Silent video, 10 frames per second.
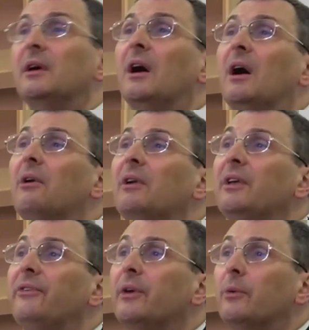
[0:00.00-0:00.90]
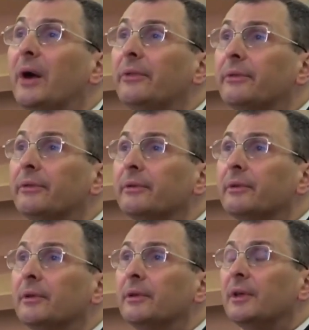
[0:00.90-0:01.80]
Only if you want.
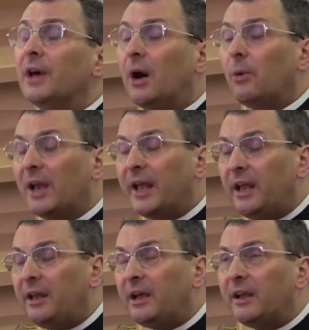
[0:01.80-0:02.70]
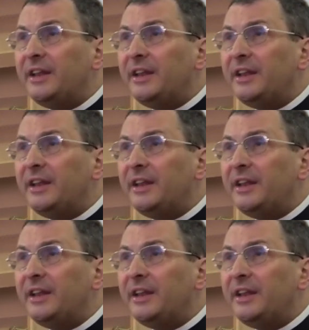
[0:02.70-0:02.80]
Our Lady